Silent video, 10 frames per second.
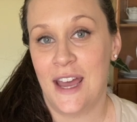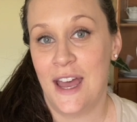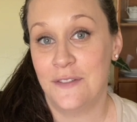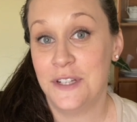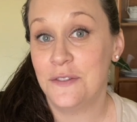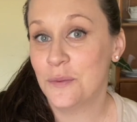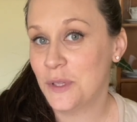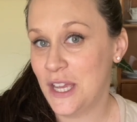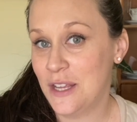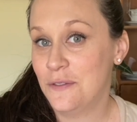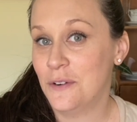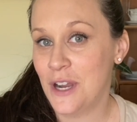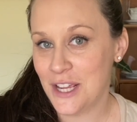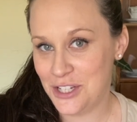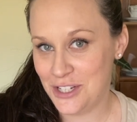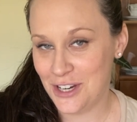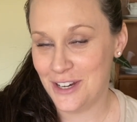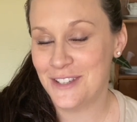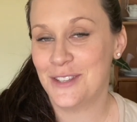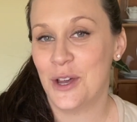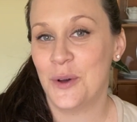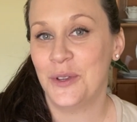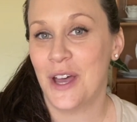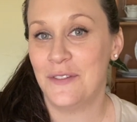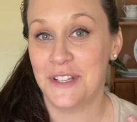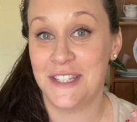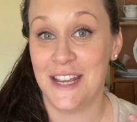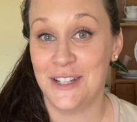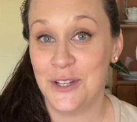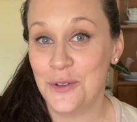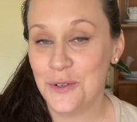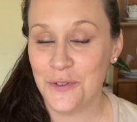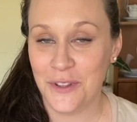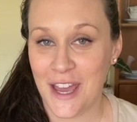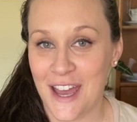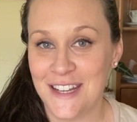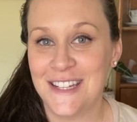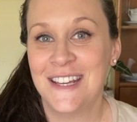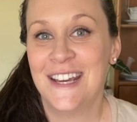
I have a different plan for next year, so you'll have to stay tuned for that.